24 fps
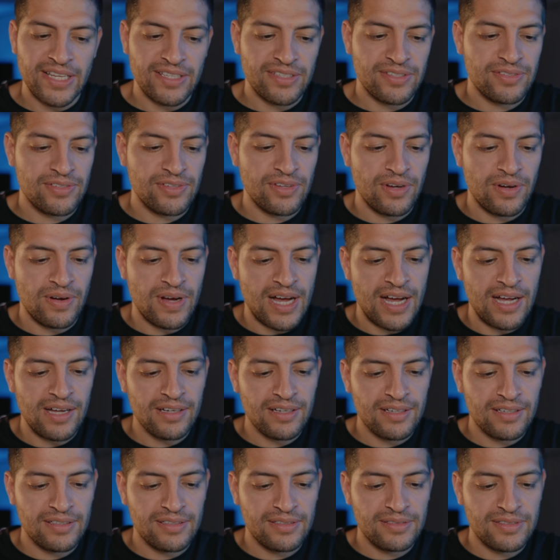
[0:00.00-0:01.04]
So I'll
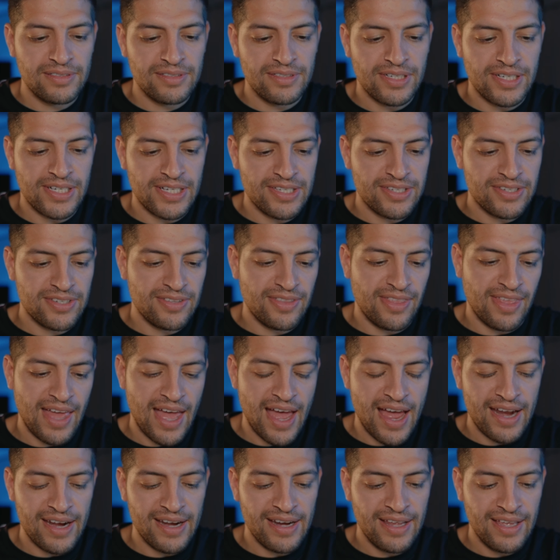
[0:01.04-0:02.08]
touch
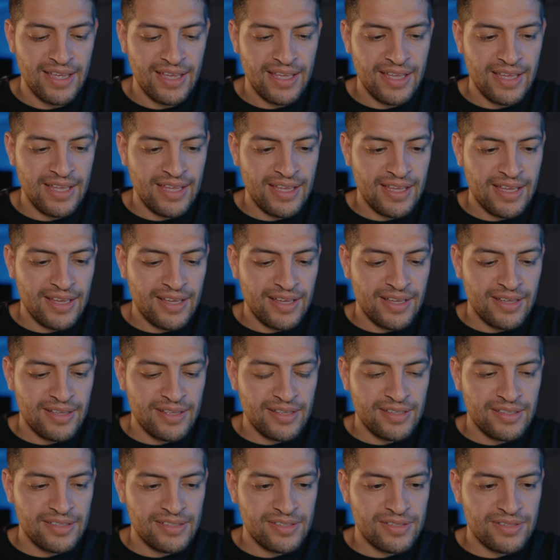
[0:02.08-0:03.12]
that,
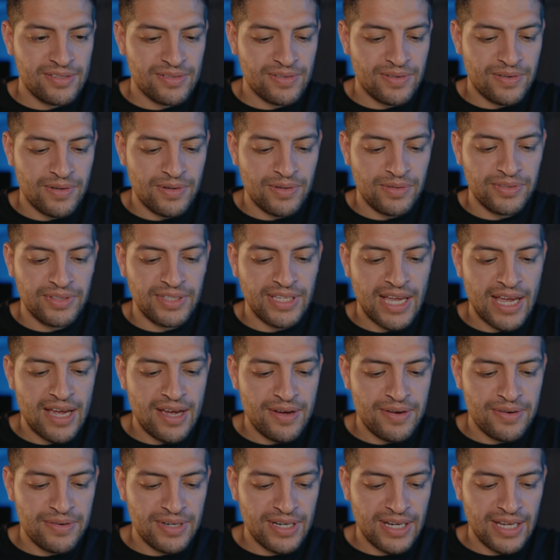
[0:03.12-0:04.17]
scroll
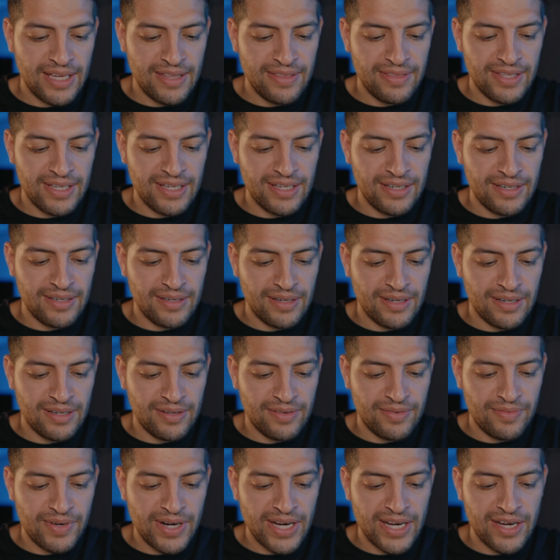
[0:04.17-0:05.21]
down, and then
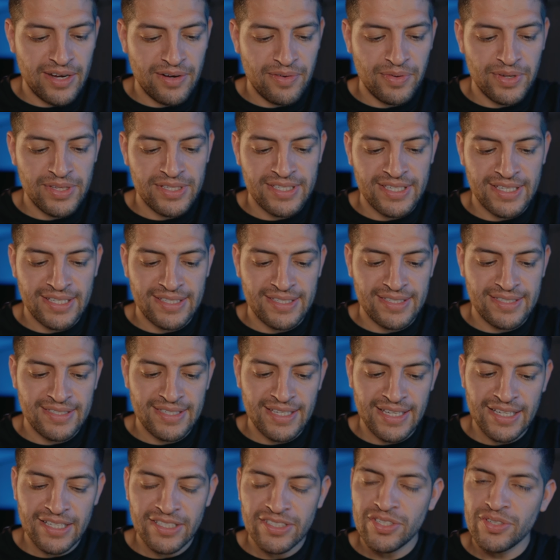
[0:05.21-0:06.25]
right here where it says
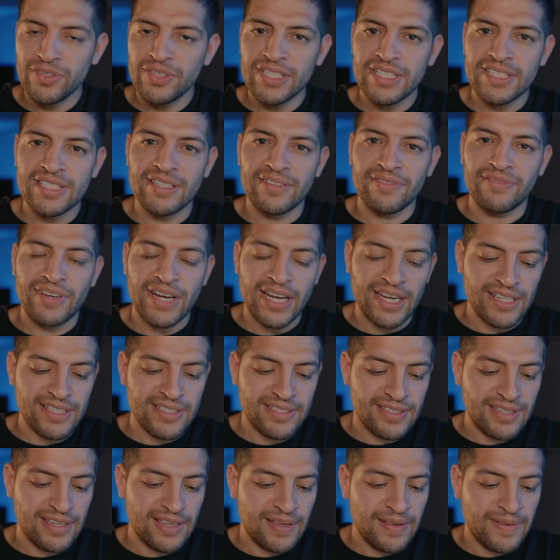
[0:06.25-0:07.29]
sync to this
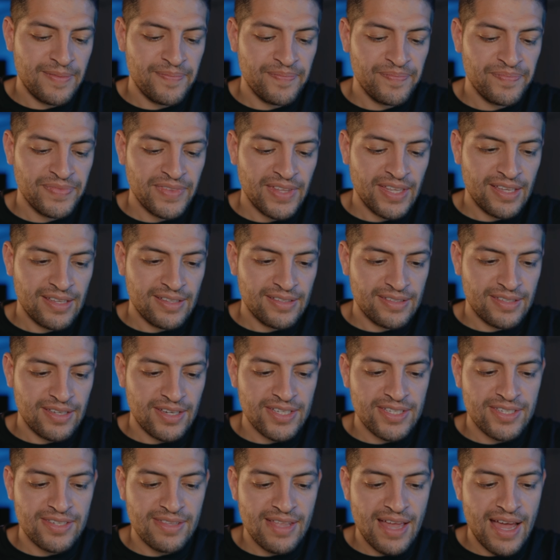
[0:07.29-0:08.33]
device,
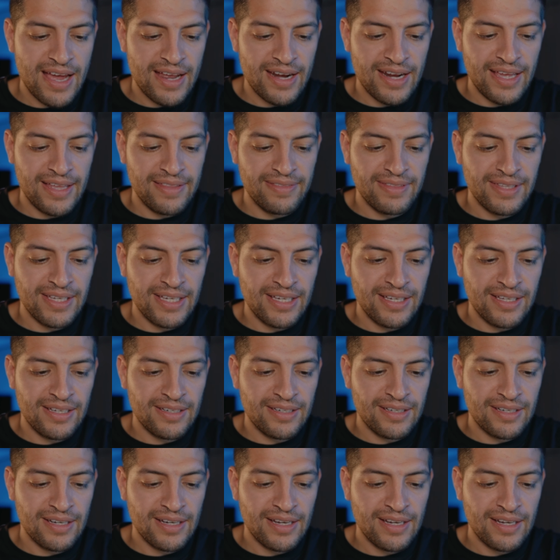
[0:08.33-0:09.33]
touch that, and then